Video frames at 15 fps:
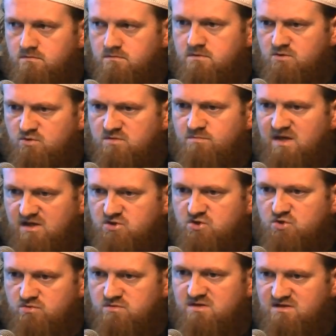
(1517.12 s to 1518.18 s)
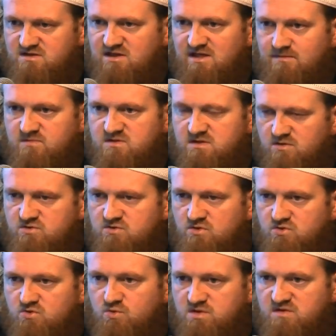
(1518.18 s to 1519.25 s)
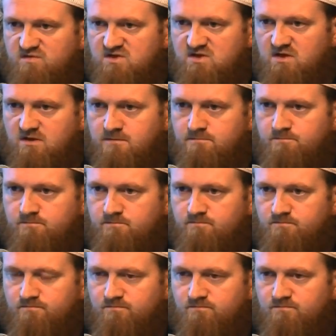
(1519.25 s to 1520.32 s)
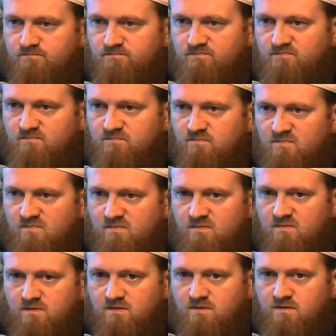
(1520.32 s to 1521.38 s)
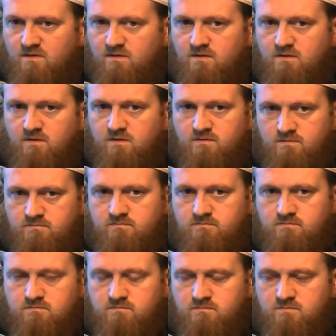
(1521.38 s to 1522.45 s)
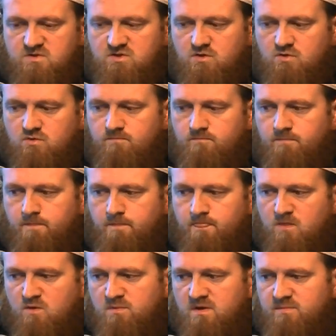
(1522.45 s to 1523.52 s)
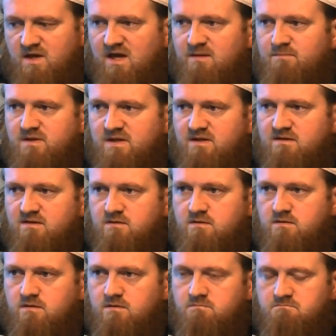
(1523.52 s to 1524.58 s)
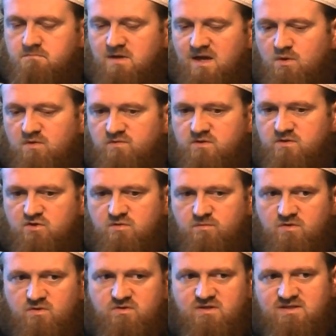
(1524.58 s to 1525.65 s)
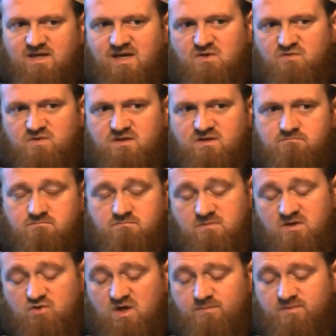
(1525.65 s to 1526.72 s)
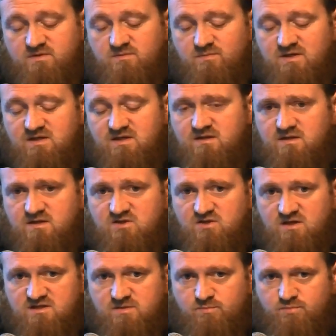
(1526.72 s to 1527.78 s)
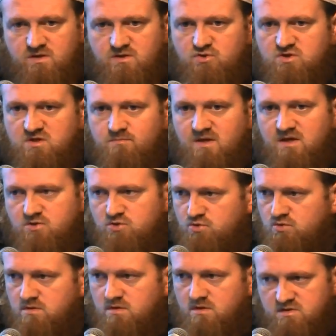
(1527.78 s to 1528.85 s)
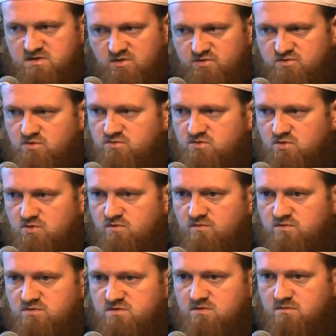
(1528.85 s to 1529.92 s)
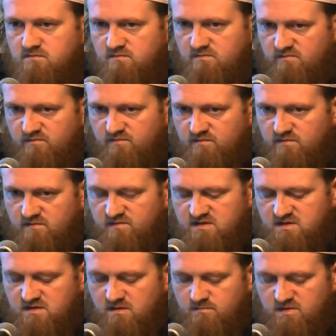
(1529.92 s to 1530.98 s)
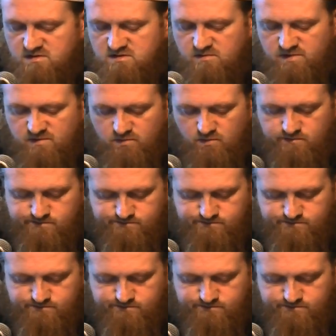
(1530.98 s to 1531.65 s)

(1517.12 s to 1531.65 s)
You would make two taslims so as not to cause fitna. Mm -hmm. So you may be Hanbali, however, the community is Hanafi, and you happen to be leading the janazah prayer, you should make two so as not to cause fitna amongst the people.